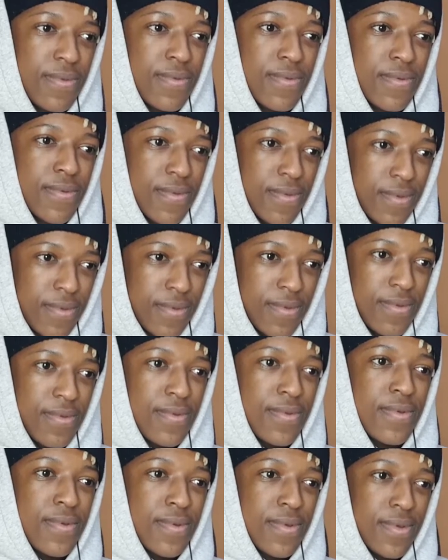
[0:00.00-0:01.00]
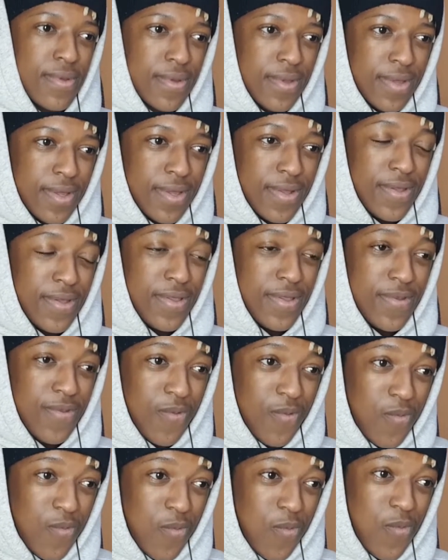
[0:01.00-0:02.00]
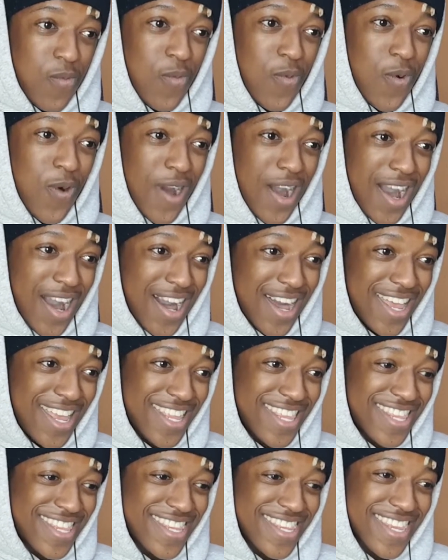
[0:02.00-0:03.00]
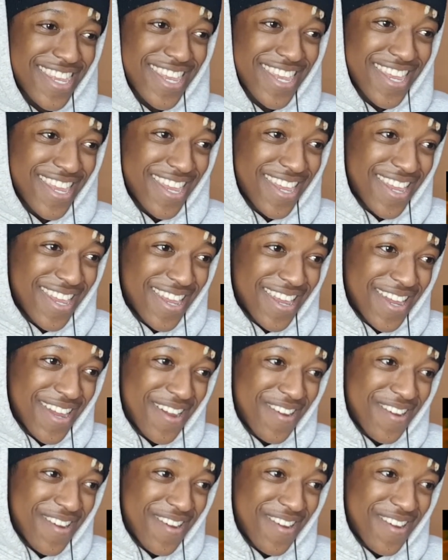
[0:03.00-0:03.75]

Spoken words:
Ain't trying to find no recruits. Who's playing on that front line?